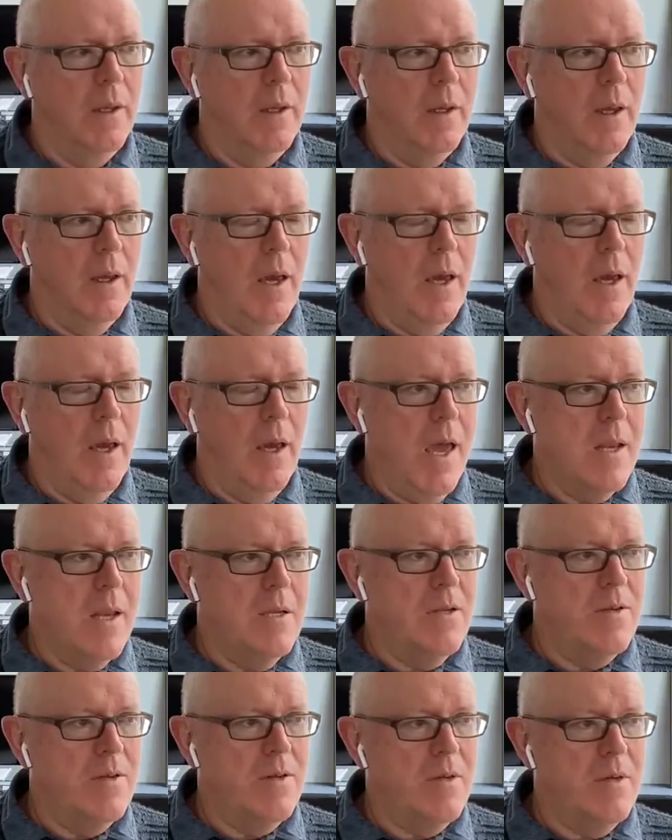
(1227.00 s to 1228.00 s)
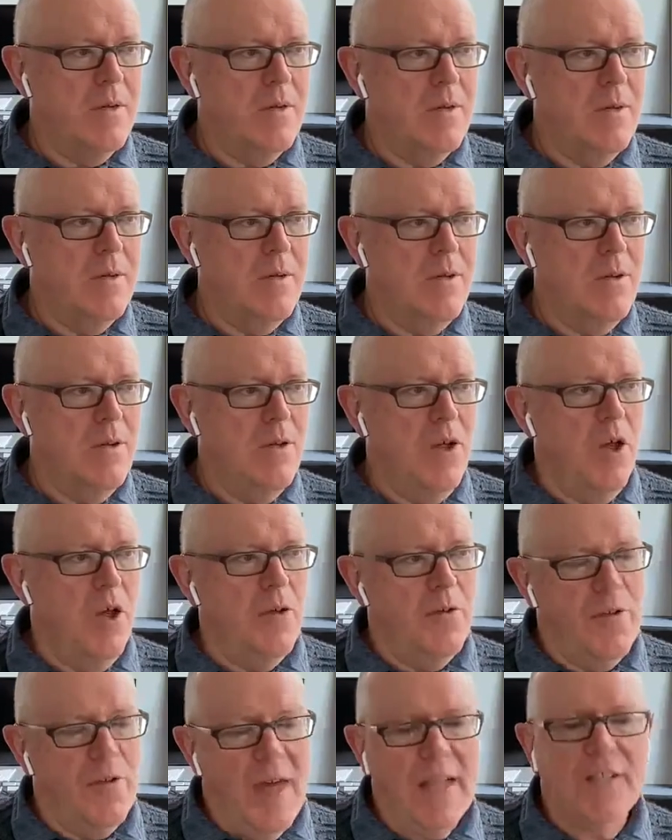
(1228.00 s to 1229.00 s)
and you know,
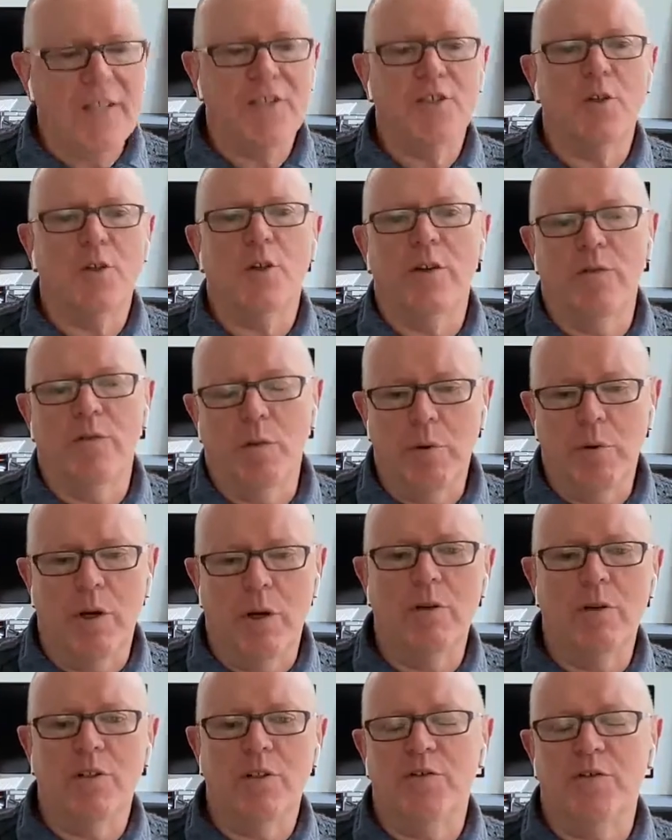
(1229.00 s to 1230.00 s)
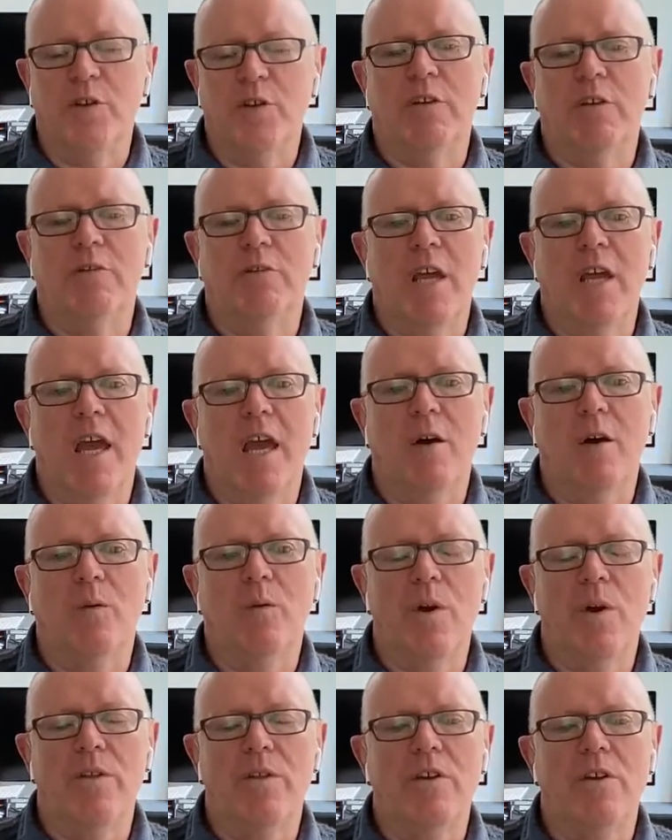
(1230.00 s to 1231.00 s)
that sort of approach, figuring out whether
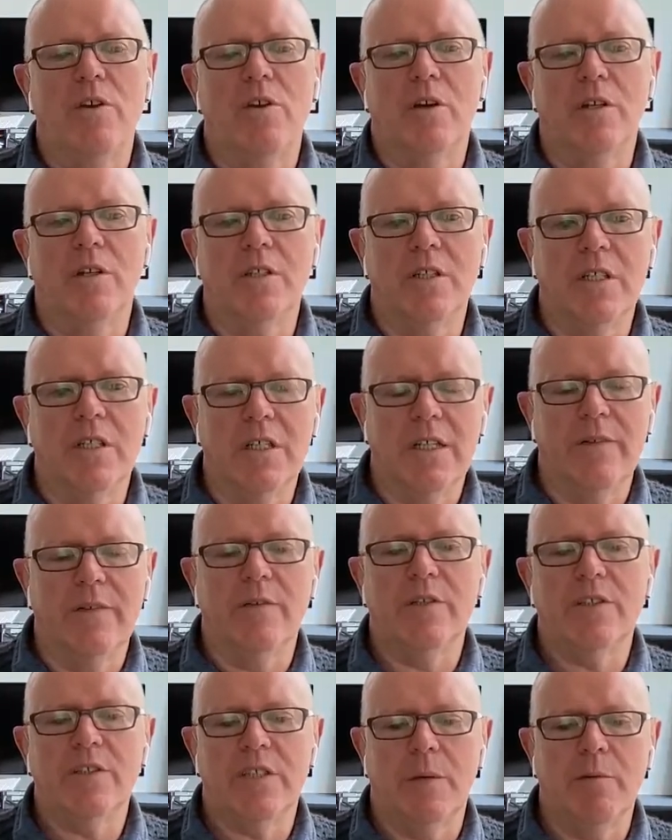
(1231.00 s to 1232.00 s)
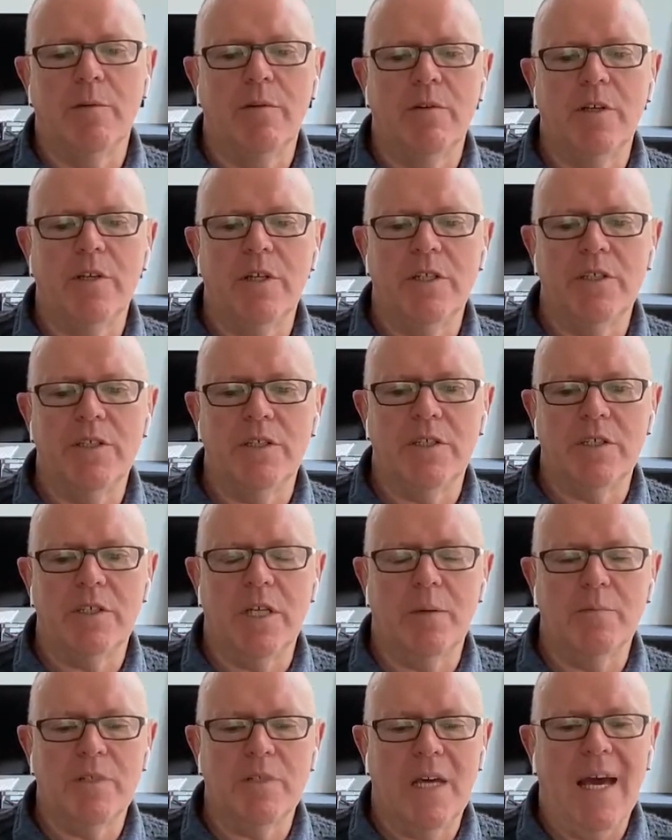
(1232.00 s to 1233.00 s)
you can deliver some of these um,
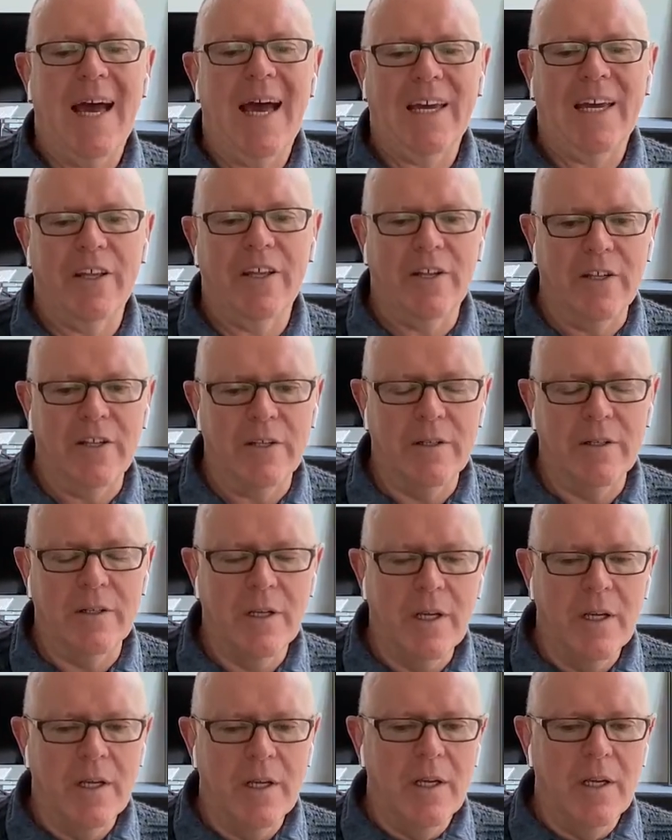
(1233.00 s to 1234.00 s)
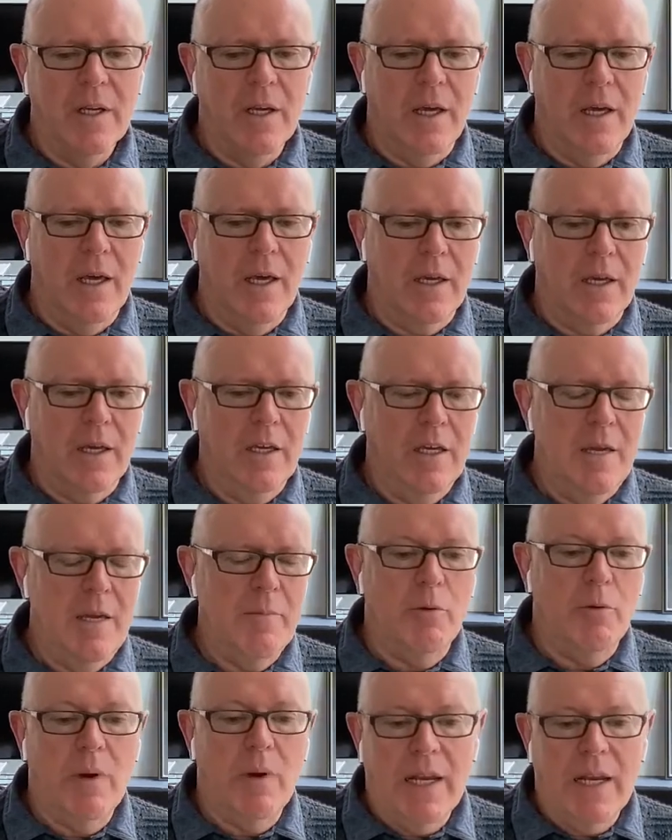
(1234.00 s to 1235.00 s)
targeted uh,
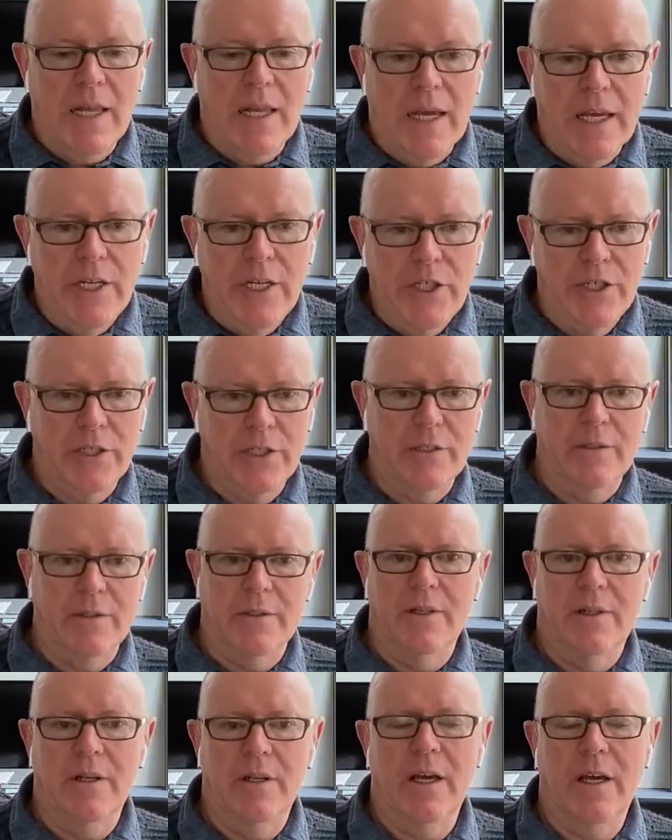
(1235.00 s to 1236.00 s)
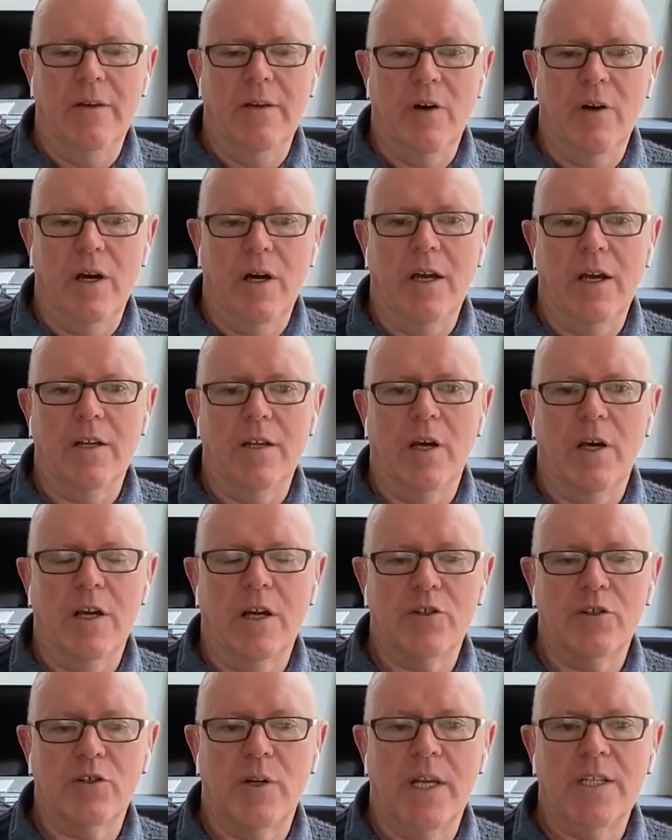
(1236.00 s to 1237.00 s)
chemoradiation uh, via a
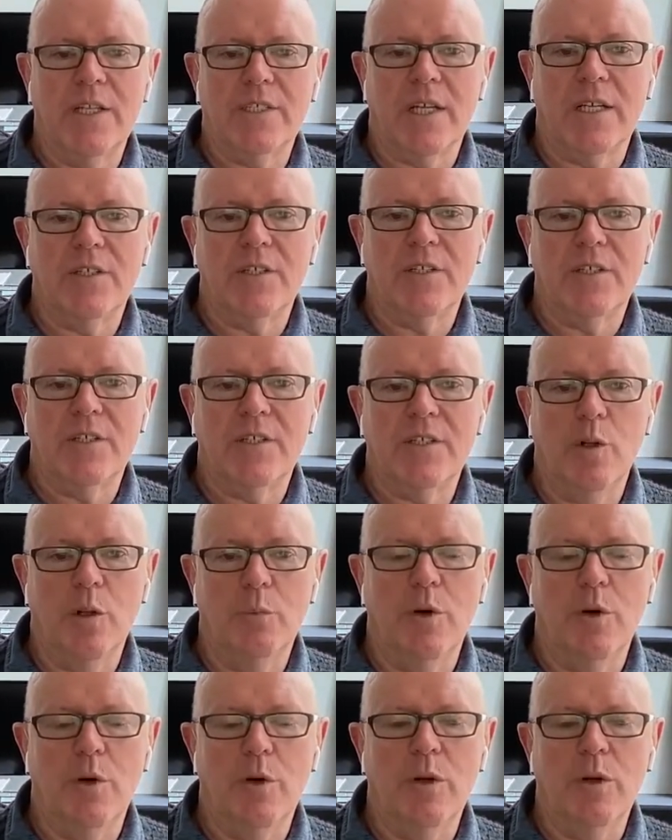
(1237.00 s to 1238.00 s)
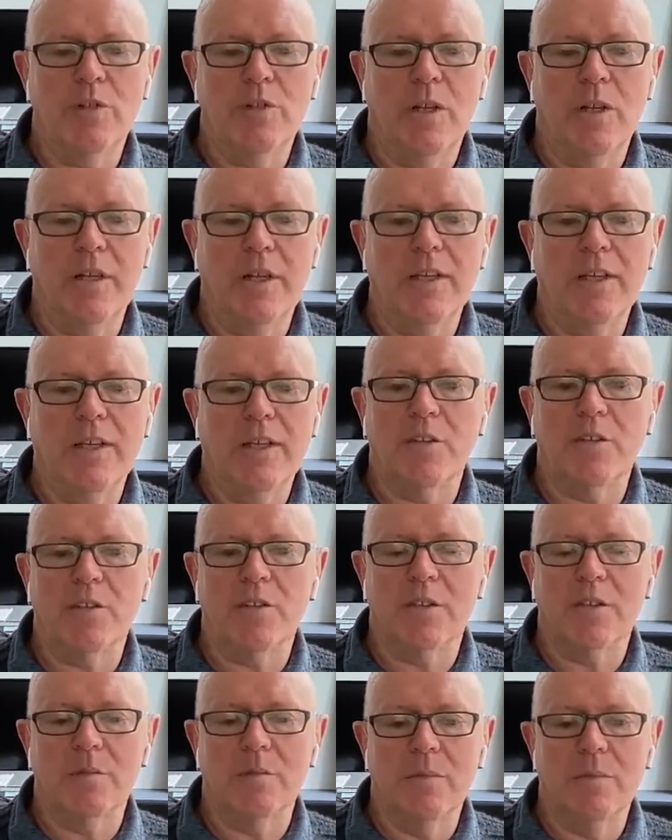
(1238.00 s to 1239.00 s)
transarterial approach, I think that's got
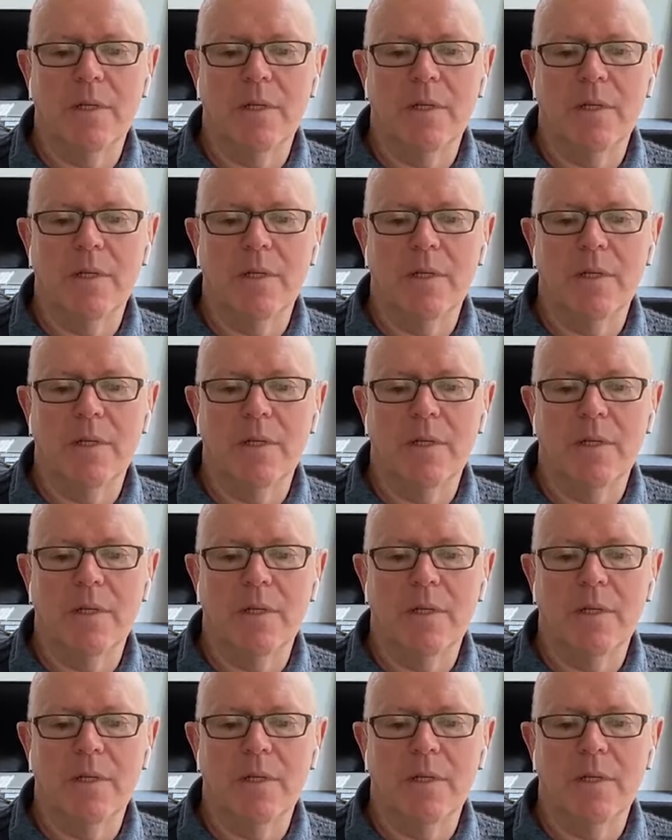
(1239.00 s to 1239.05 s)
some